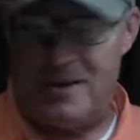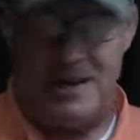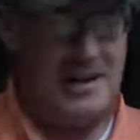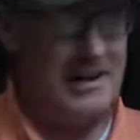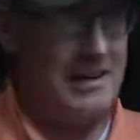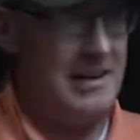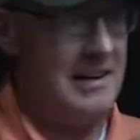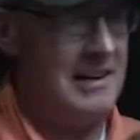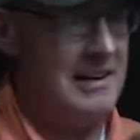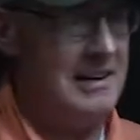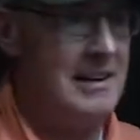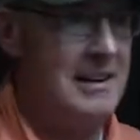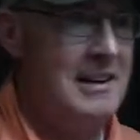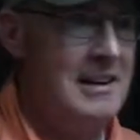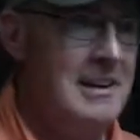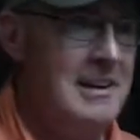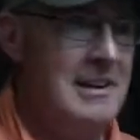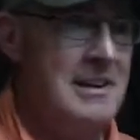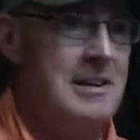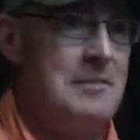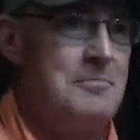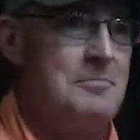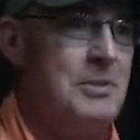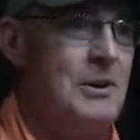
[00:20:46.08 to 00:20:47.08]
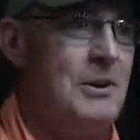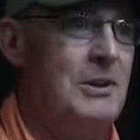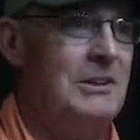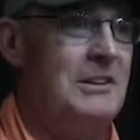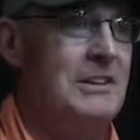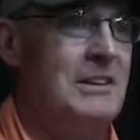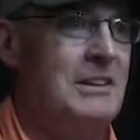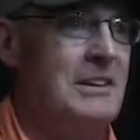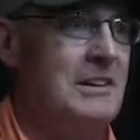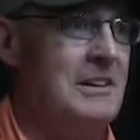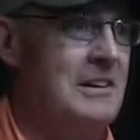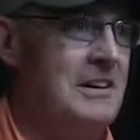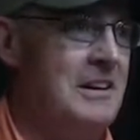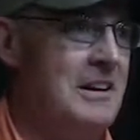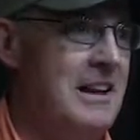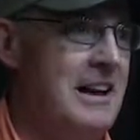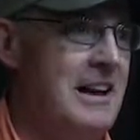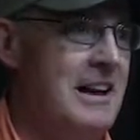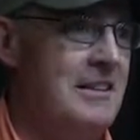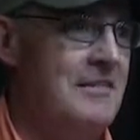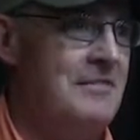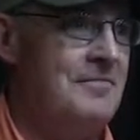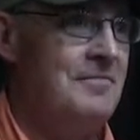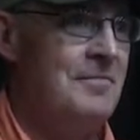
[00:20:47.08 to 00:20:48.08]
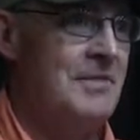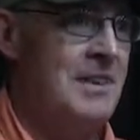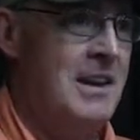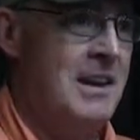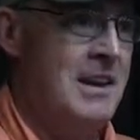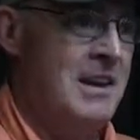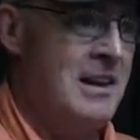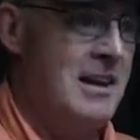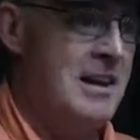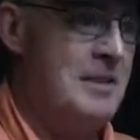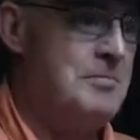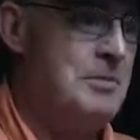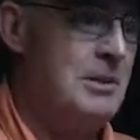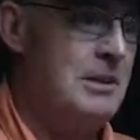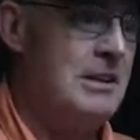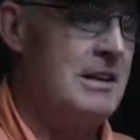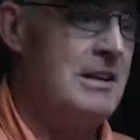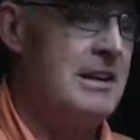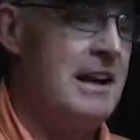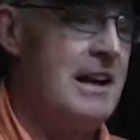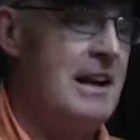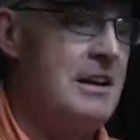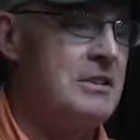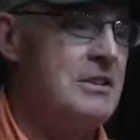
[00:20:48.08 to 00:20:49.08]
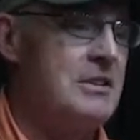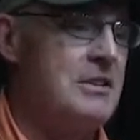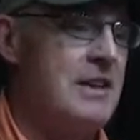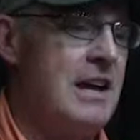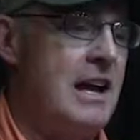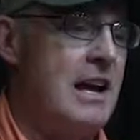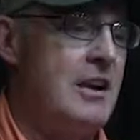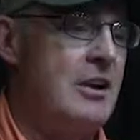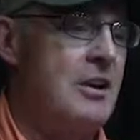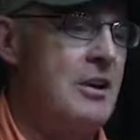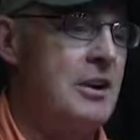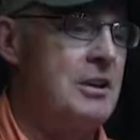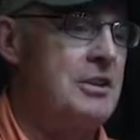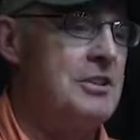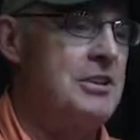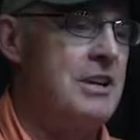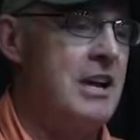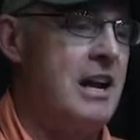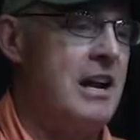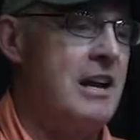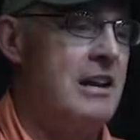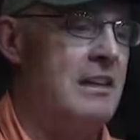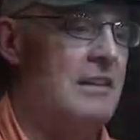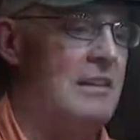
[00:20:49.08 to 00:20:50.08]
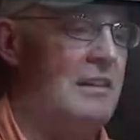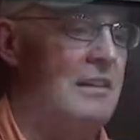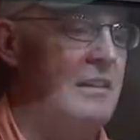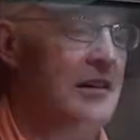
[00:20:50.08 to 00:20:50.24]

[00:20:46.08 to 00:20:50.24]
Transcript: behind and pulled it clear down. And he pulled it down so that hook shank